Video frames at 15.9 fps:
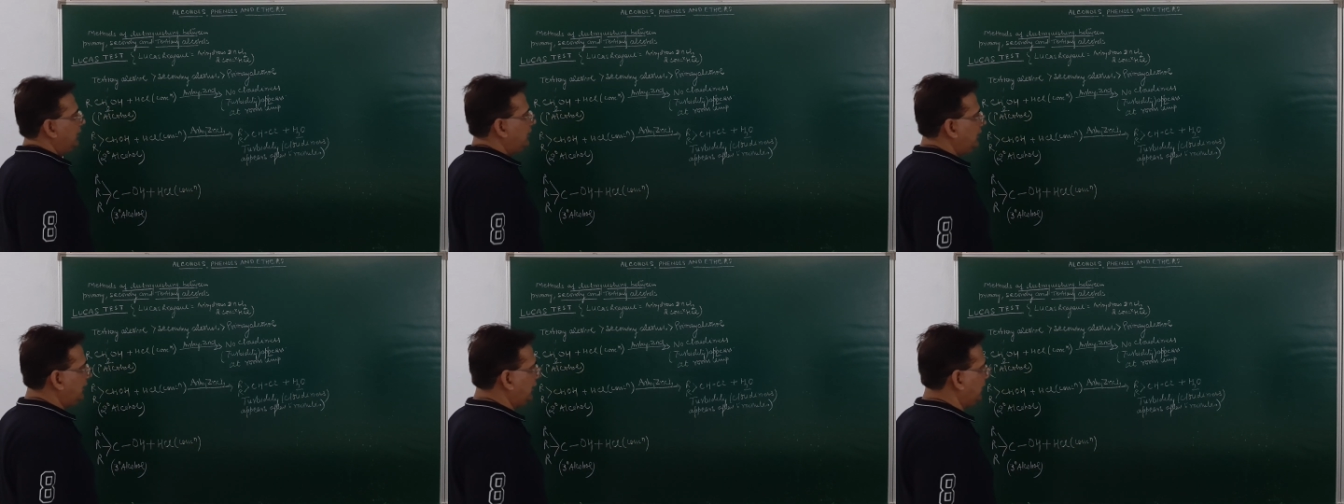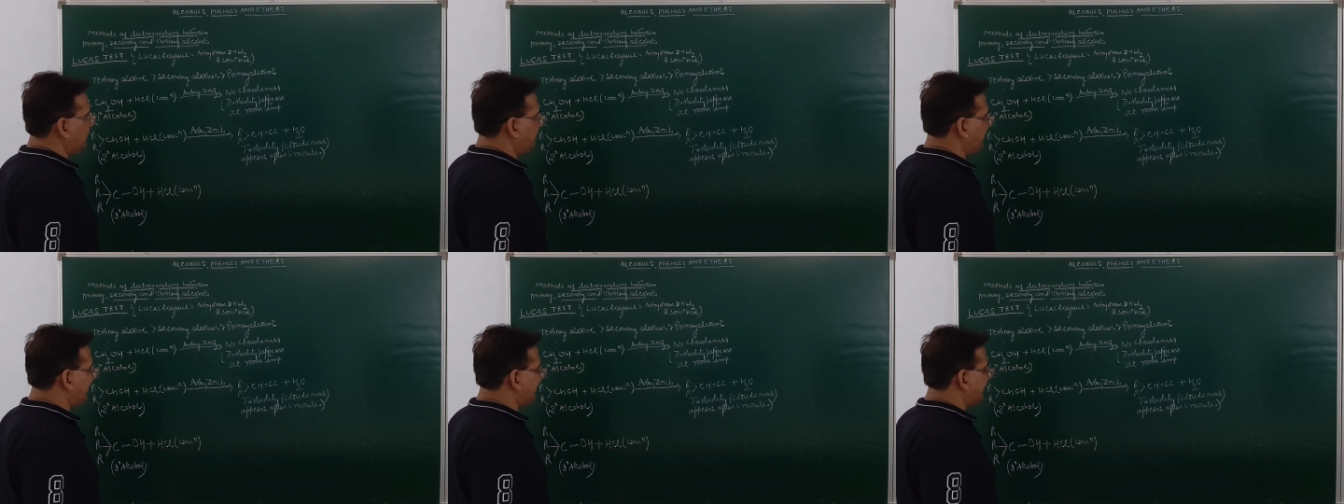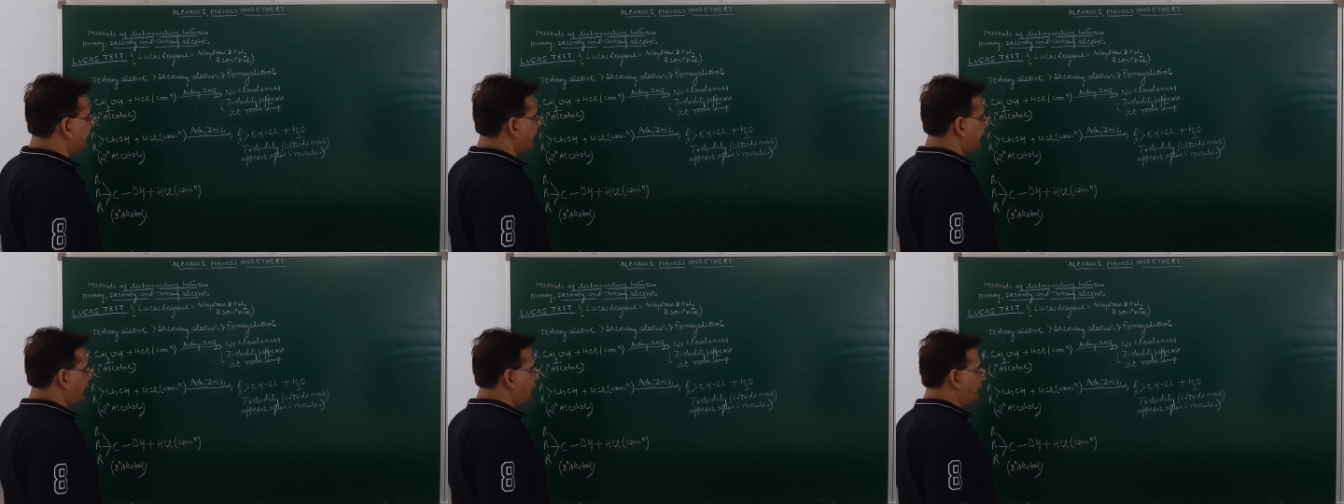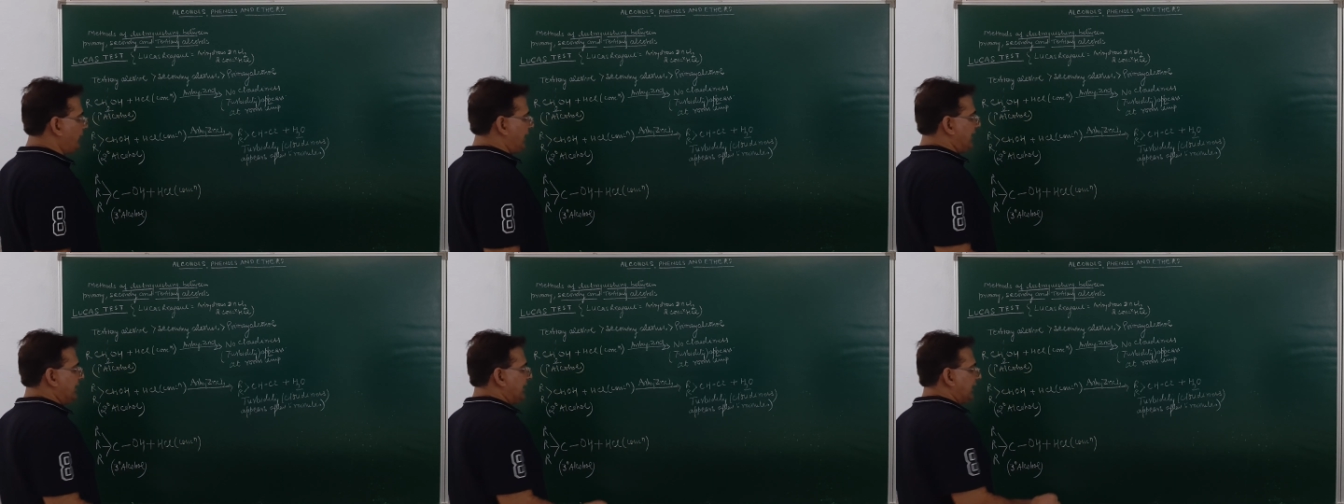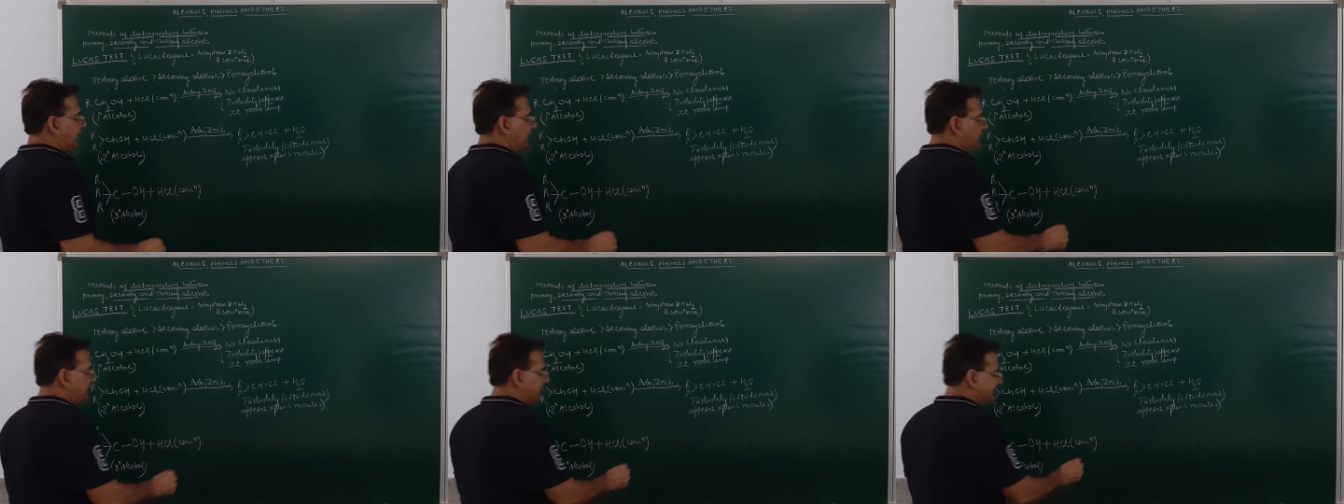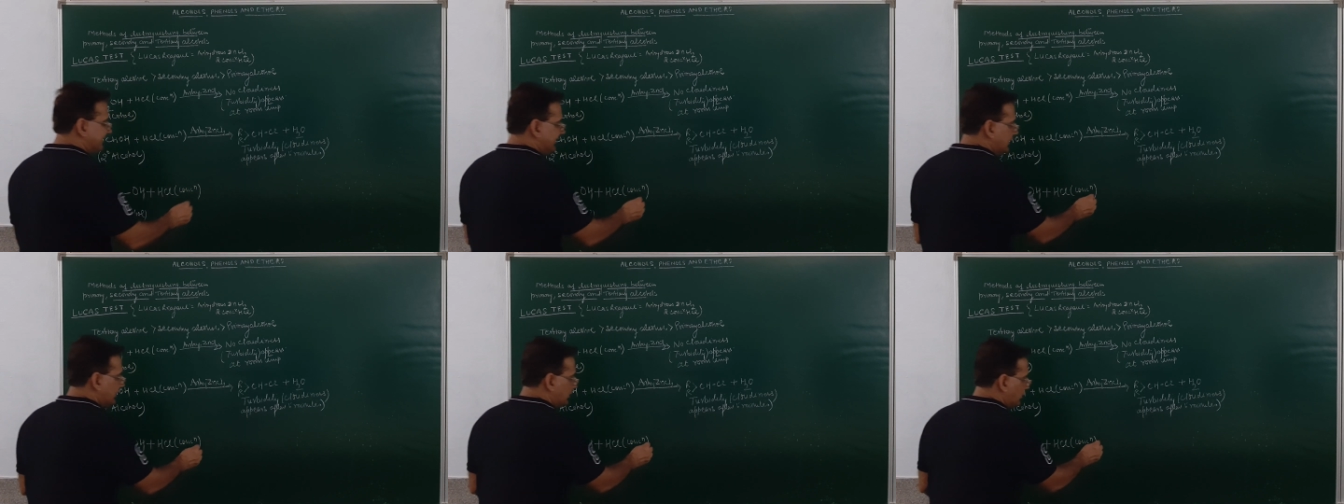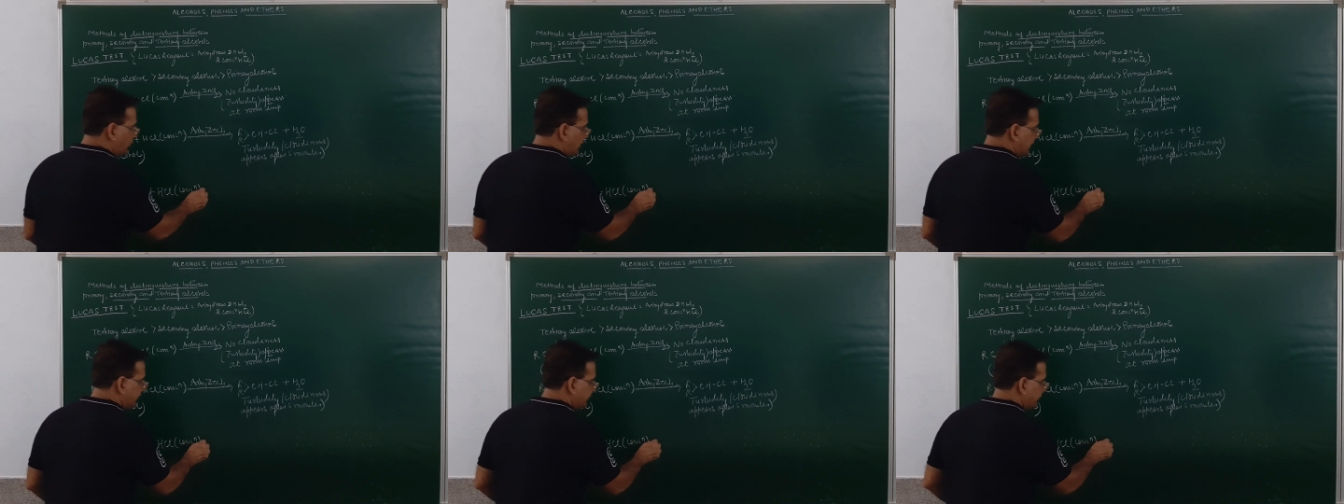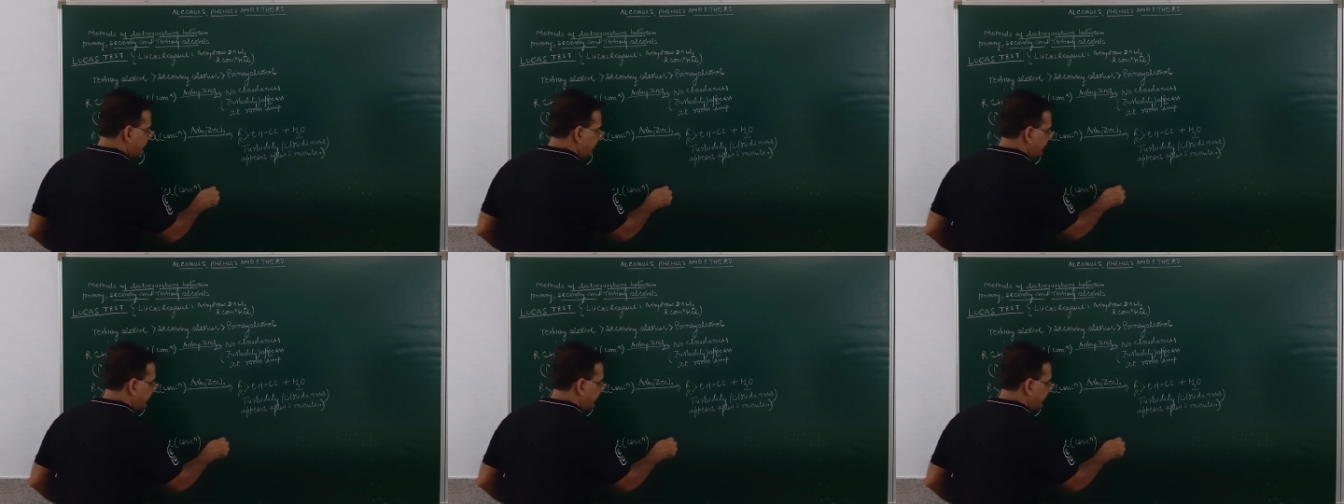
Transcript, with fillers: in presence of anhydrous zinc chloride